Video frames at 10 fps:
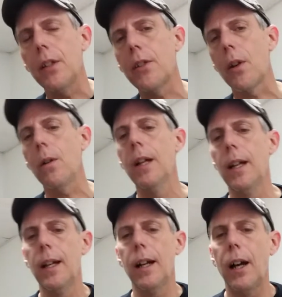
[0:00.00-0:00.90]
So
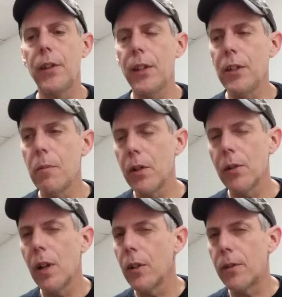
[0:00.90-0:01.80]
I think these measure
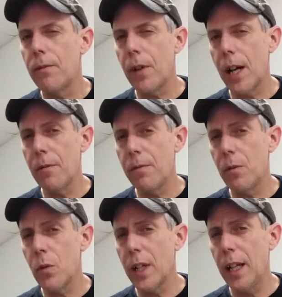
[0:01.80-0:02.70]
around
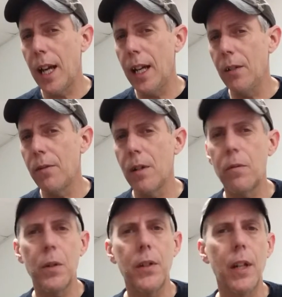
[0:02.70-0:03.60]
548,
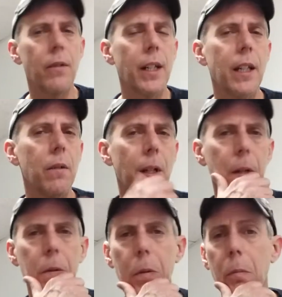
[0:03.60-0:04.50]
547. I can't
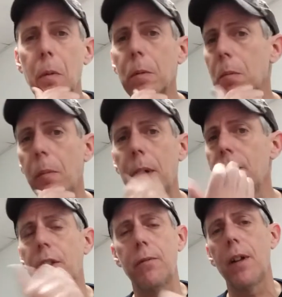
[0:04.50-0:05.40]
really remember.
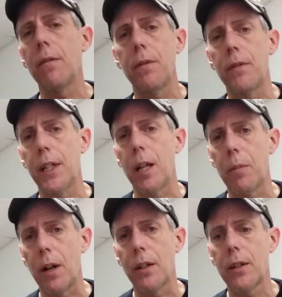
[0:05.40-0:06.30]
Basically 550K
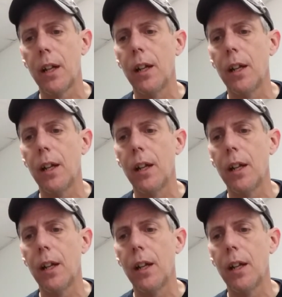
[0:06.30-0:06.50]
pots.